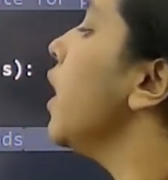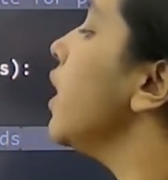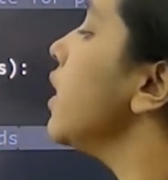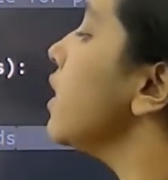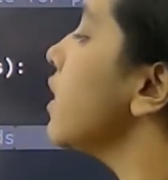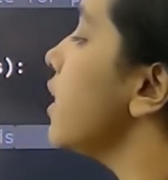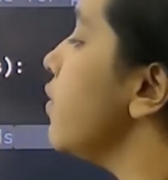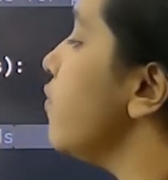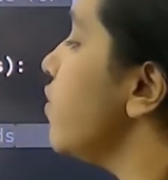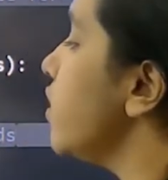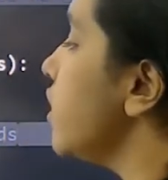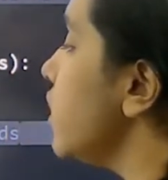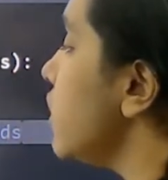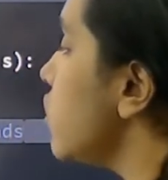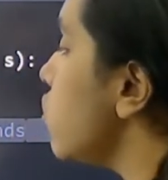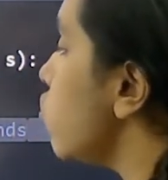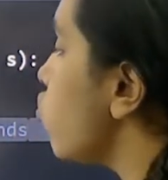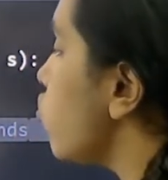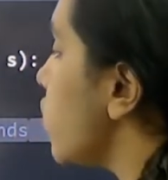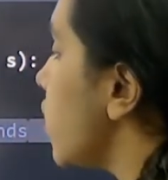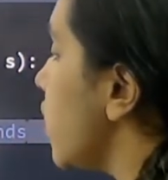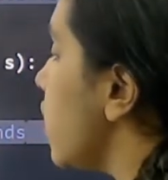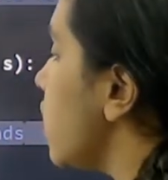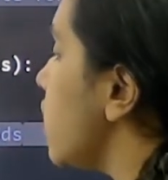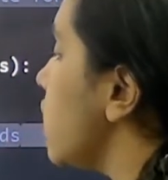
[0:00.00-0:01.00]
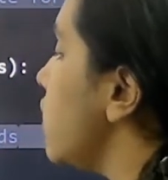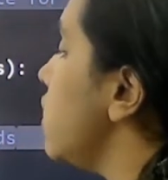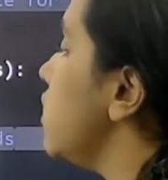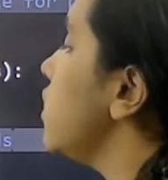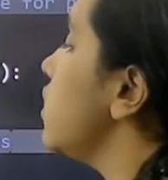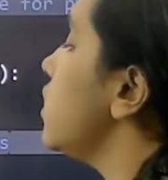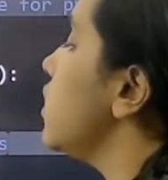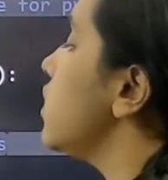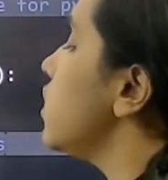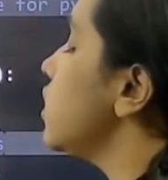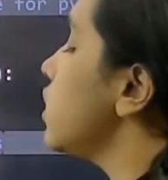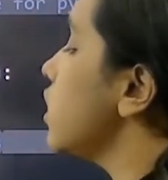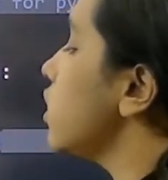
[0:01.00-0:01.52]
Given a string
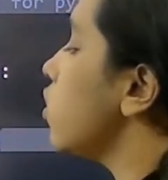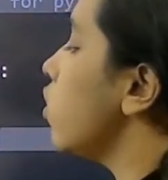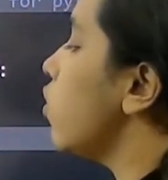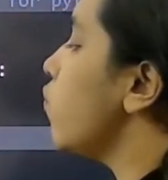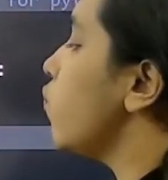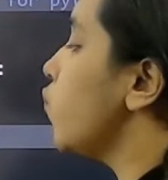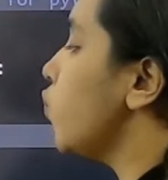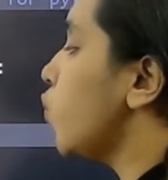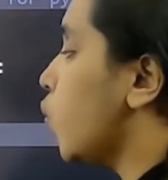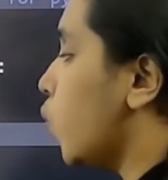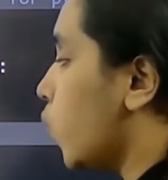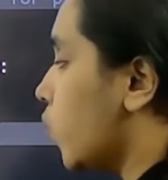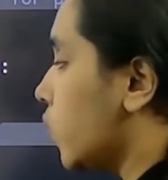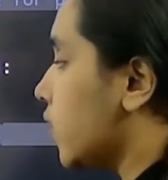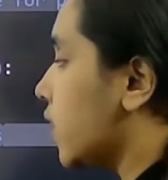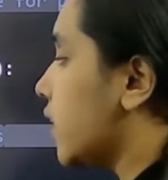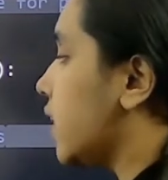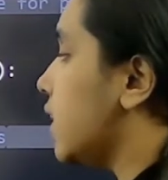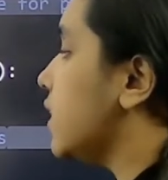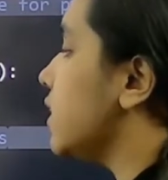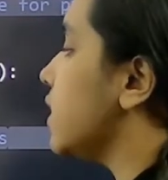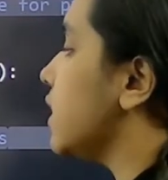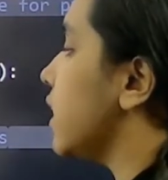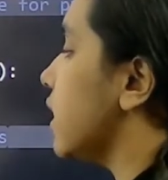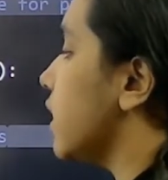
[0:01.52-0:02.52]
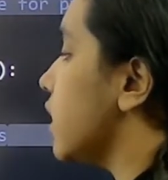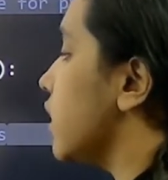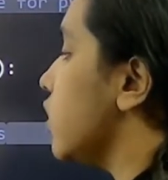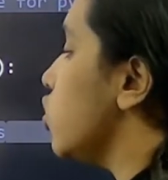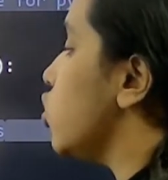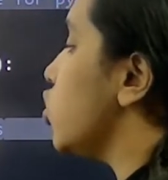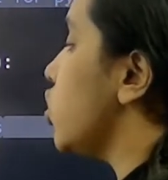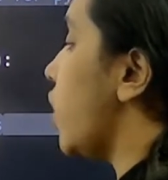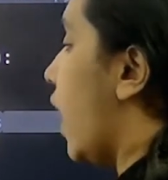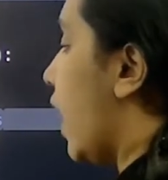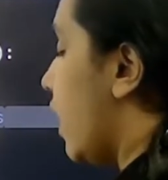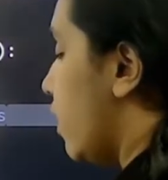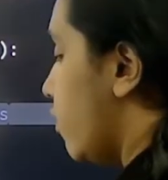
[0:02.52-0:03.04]
consisting of lowercase
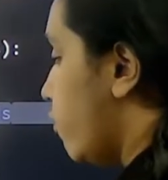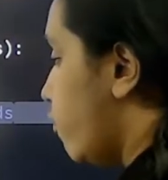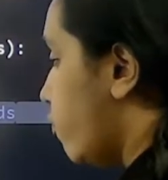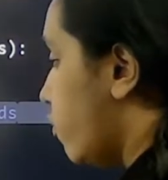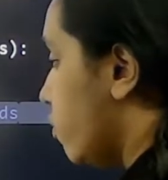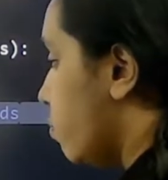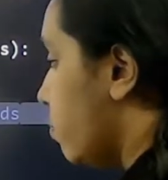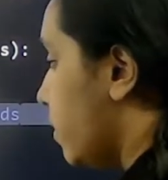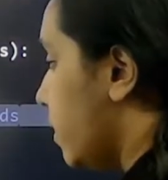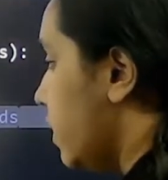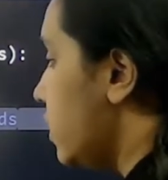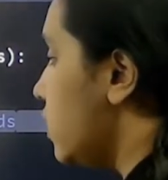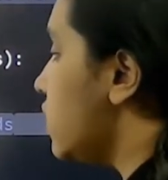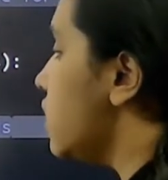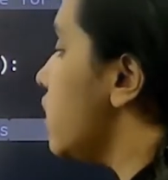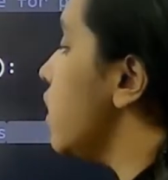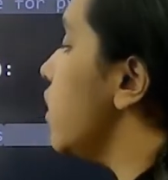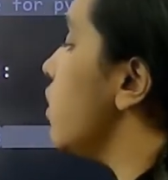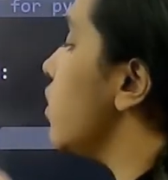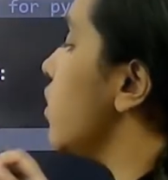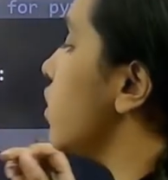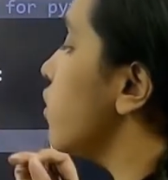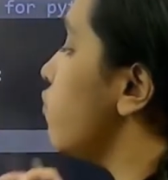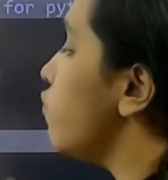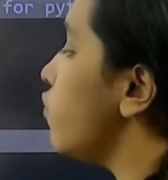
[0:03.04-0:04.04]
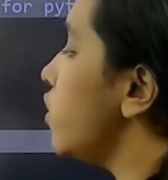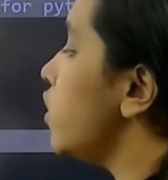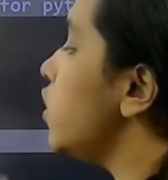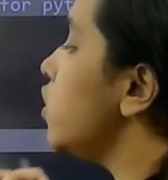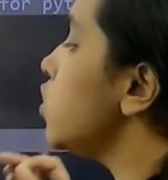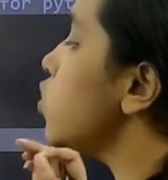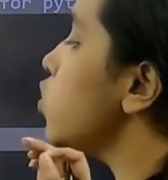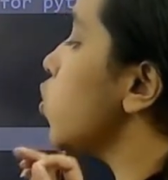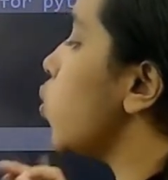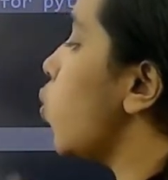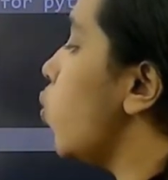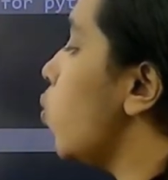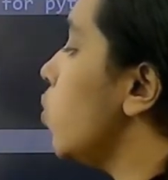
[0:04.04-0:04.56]
English alphabets,
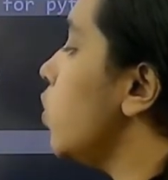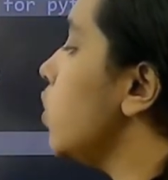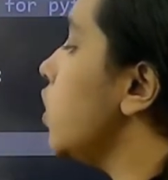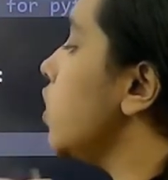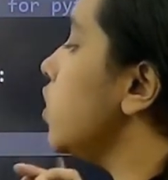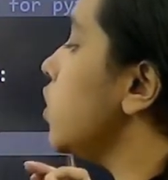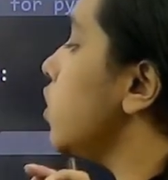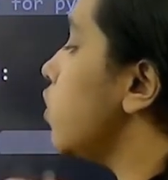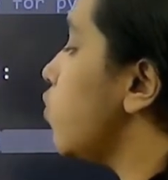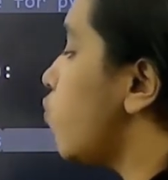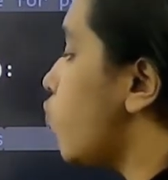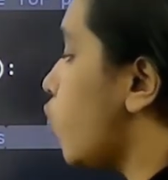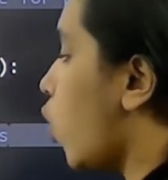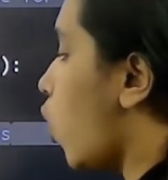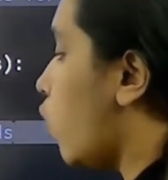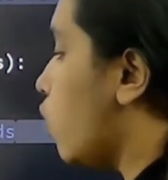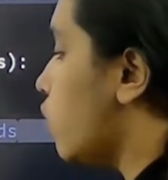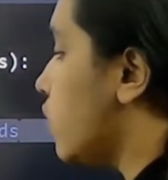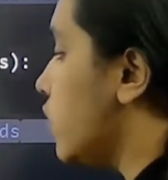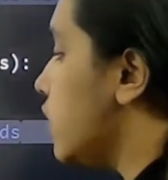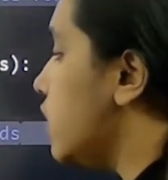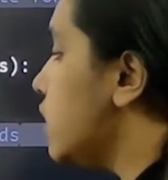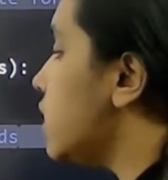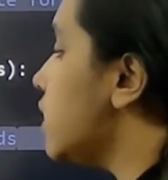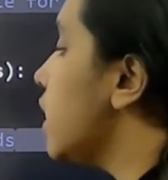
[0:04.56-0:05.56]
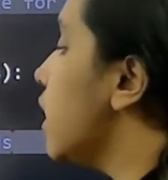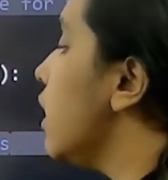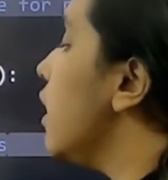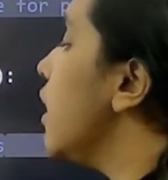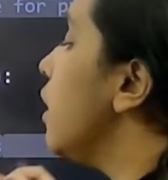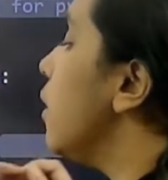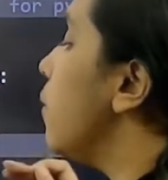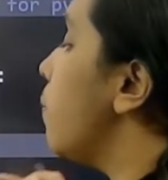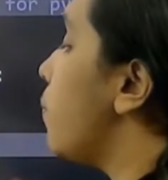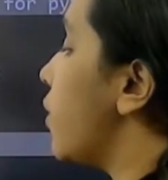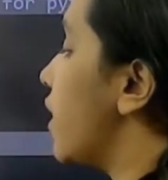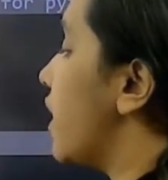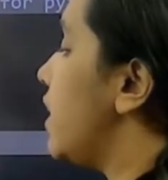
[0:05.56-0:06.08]
reverse only the vowels
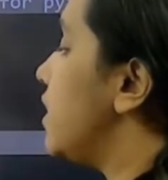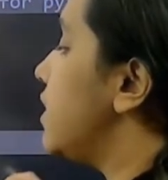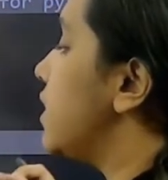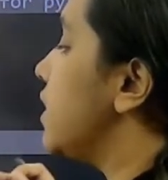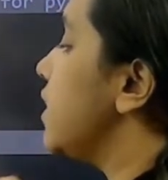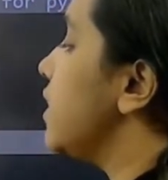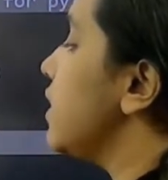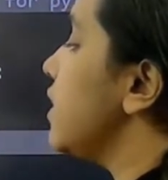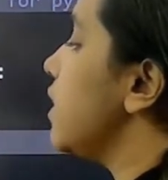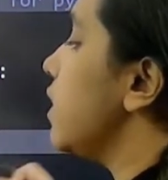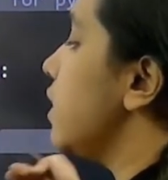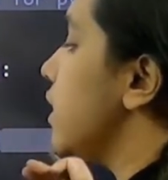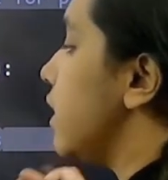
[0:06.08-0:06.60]
present in